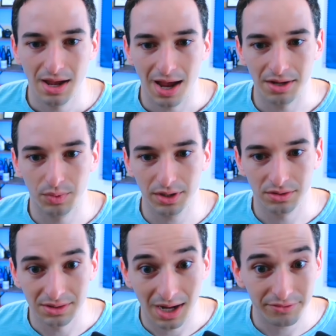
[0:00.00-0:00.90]
And we're
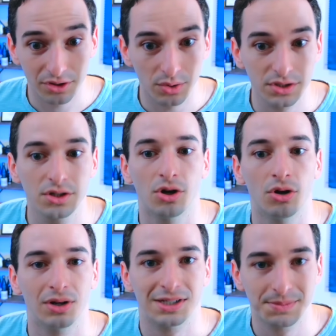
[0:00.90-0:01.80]
never going to
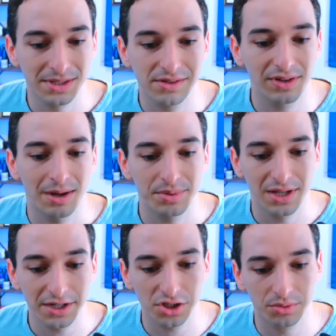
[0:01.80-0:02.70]
call expensive
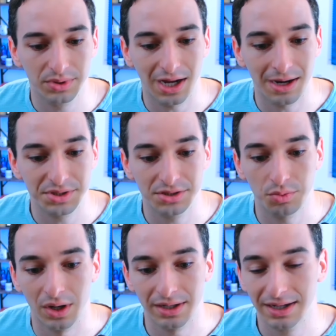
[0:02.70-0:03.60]
computation with object
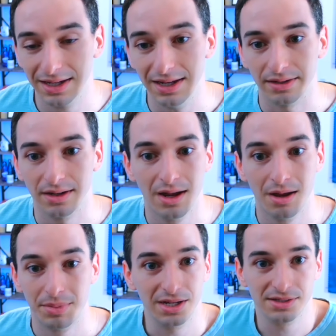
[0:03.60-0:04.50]
one again,
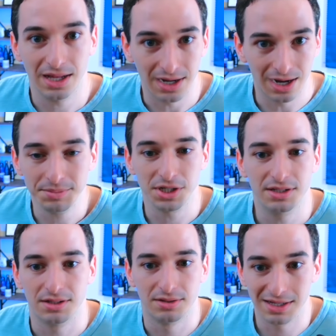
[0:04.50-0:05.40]
because that
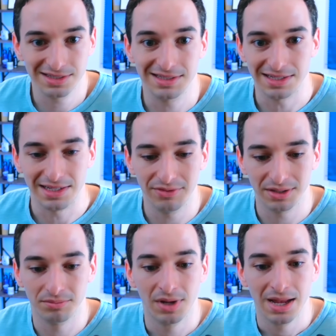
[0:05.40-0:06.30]
object doesn't
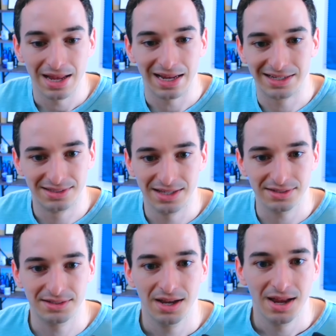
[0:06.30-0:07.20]
even
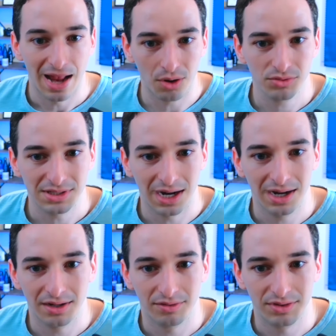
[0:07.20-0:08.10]
exist
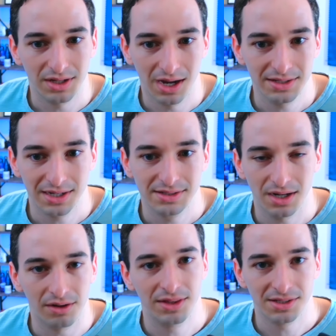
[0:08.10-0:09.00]
outside of the context
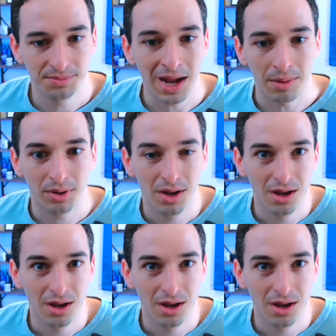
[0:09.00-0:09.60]
of this map.